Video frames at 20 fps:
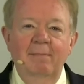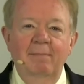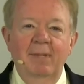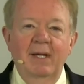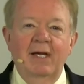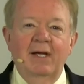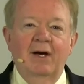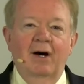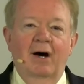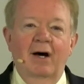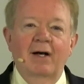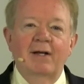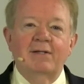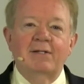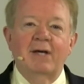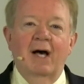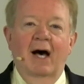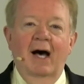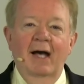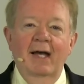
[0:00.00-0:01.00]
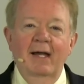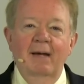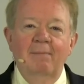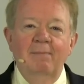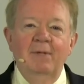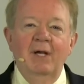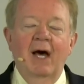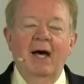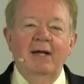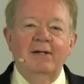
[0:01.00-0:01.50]
because I
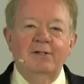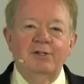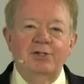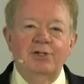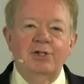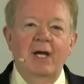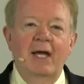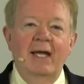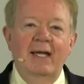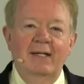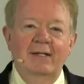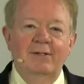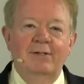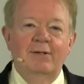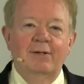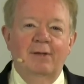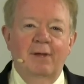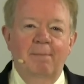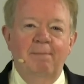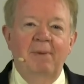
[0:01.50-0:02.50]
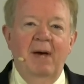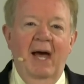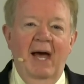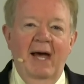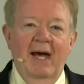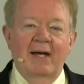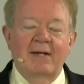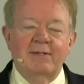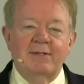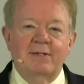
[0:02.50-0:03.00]
am not chained to the
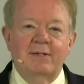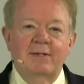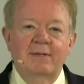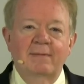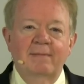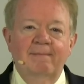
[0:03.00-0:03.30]
past.